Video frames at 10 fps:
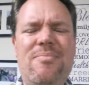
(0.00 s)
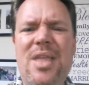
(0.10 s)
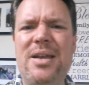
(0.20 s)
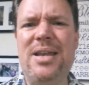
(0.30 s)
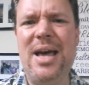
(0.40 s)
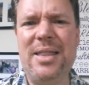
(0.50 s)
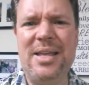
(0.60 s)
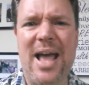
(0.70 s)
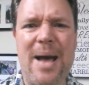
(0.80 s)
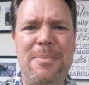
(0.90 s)

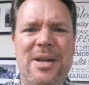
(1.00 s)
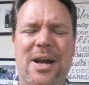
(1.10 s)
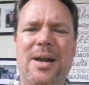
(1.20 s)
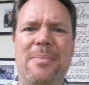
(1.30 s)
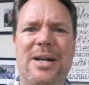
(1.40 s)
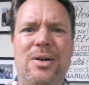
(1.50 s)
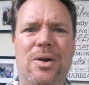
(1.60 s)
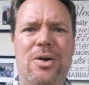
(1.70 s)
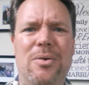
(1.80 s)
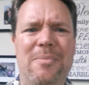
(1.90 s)
nothing happening on it. I'm like,
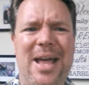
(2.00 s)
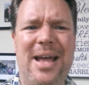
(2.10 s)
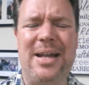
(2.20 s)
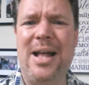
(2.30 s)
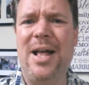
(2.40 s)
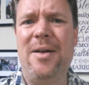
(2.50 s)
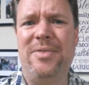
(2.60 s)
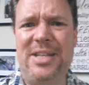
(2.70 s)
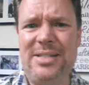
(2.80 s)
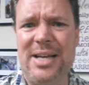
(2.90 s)
oh man,
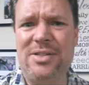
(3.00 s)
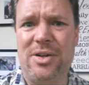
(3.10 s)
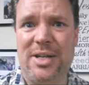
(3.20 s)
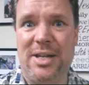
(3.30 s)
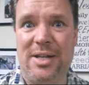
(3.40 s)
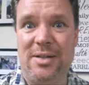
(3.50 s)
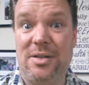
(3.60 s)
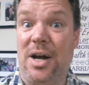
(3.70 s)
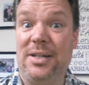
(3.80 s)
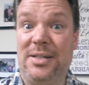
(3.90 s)
these guys aren't getting
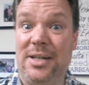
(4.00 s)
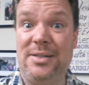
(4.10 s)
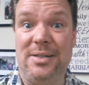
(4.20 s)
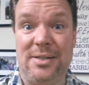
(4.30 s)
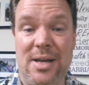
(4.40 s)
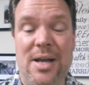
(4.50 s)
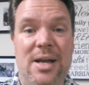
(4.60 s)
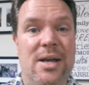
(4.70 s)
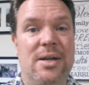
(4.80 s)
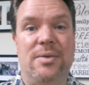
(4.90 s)
content
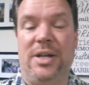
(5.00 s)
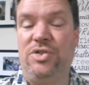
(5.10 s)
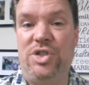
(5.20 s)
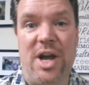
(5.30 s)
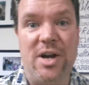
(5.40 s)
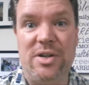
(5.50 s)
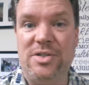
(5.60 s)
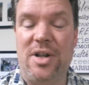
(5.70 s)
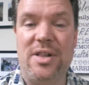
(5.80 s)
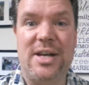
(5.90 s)
and shares
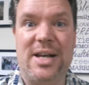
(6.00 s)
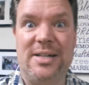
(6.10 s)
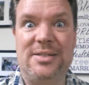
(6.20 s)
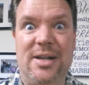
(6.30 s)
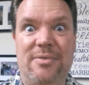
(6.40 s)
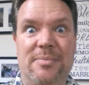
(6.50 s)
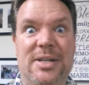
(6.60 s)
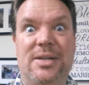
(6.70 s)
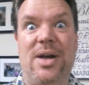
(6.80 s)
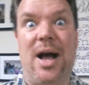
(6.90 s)
and all that kind of stuff. I'm
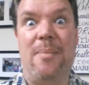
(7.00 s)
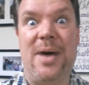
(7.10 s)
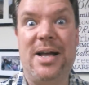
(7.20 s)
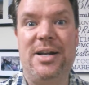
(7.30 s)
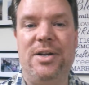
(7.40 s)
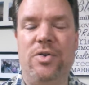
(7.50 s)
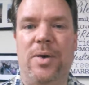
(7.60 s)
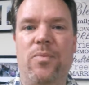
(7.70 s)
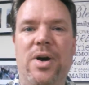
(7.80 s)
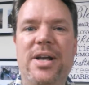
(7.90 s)
like, how am I going to do
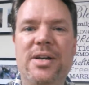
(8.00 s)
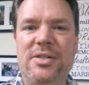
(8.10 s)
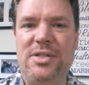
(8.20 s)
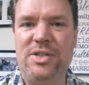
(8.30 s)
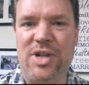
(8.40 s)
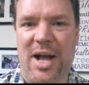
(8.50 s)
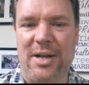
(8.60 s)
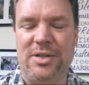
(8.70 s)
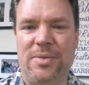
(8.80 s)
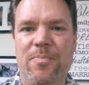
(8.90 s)
it? Well, here's the
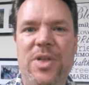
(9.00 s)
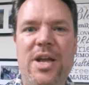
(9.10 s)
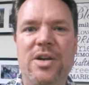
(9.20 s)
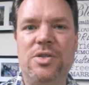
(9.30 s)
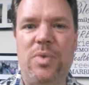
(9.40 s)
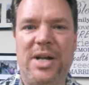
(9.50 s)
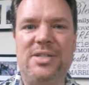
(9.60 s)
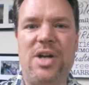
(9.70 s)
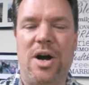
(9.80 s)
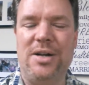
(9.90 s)
challenge. Here's what I
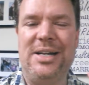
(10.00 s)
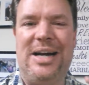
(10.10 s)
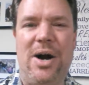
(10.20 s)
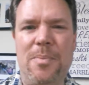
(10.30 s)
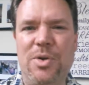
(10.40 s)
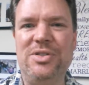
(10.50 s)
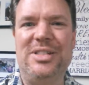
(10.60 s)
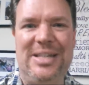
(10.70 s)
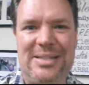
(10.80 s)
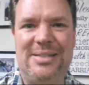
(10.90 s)
saw
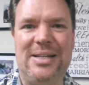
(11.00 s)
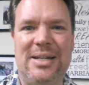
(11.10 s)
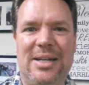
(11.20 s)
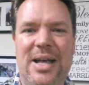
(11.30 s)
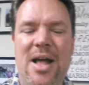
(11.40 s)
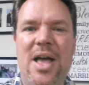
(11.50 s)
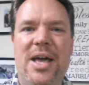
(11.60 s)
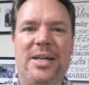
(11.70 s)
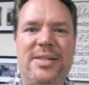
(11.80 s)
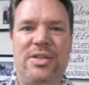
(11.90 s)
almost instantly
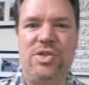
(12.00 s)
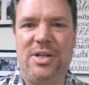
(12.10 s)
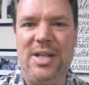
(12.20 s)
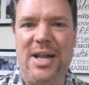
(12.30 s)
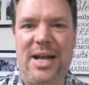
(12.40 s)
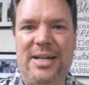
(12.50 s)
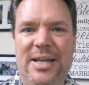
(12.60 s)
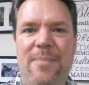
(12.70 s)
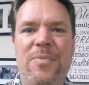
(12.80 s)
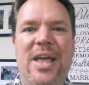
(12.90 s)
is I took that
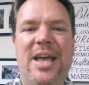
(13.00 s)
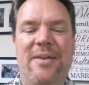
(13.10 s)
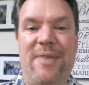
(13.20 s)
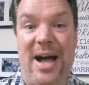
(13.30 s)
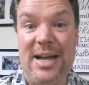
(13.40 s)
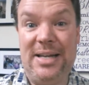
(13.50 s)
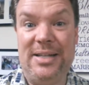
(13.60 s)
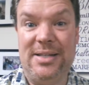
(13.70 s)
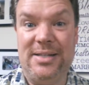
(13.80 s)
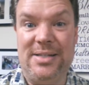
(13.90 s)
idea, if I
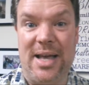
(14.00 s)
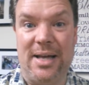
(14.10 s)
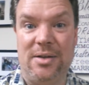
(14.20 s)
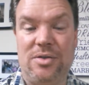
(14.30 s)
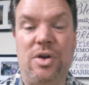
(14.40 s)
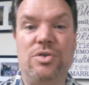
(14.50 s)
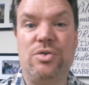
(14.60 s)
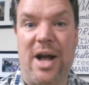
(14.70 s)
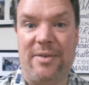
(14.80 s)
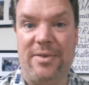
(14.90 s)
need this thing called
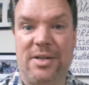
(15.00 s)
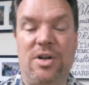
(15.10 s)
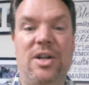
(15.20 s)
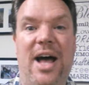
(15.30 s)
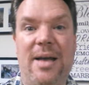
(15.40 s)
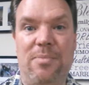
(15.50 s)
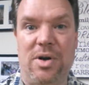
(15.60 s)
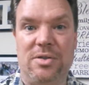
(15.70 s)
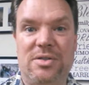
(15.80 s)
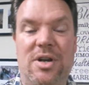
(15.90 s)
traffic, called
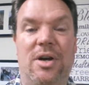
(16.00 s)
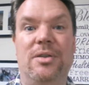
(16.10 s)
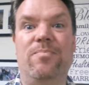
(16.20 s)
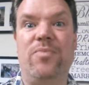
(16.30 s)
eyeballs, called